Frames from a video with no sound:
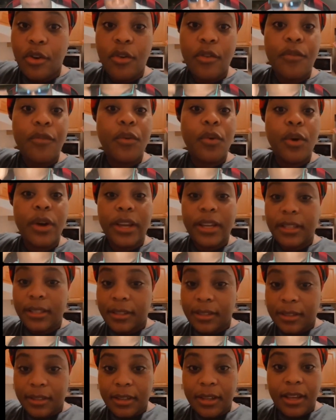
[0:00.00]

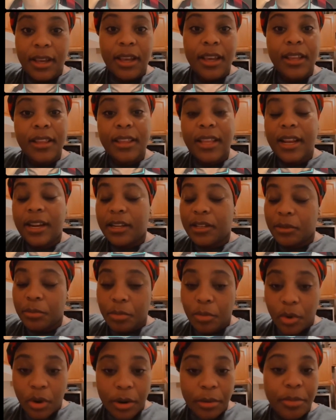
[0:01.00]
voice that is
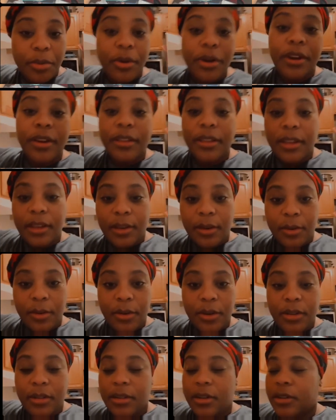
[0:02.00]
more important than
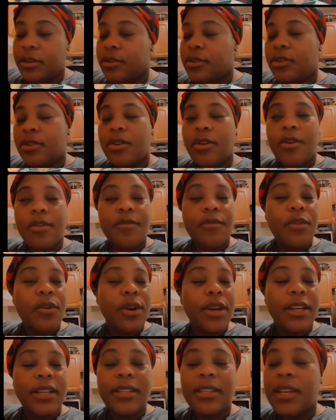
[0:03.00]
yours. There's no
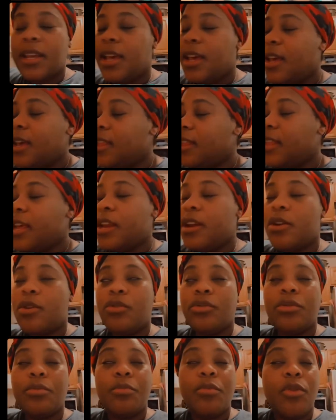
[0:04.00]
voice that
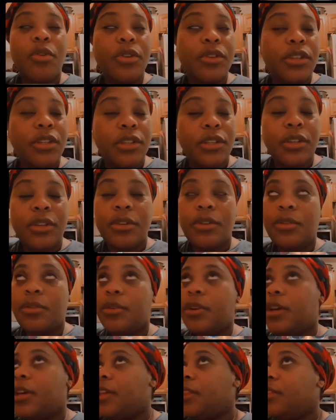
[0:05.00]
knows more than you.
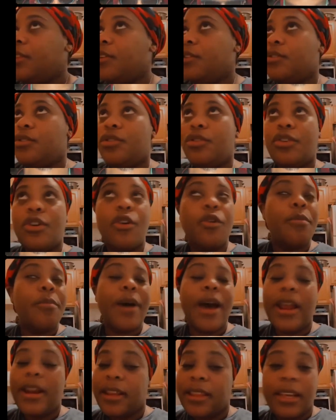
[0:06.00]
There's
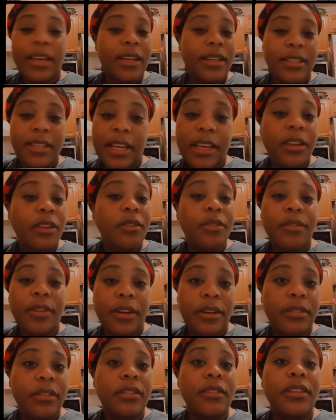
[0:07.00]
nobody that can take you
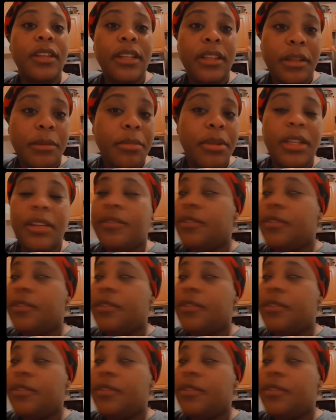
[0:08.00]
further than the belief in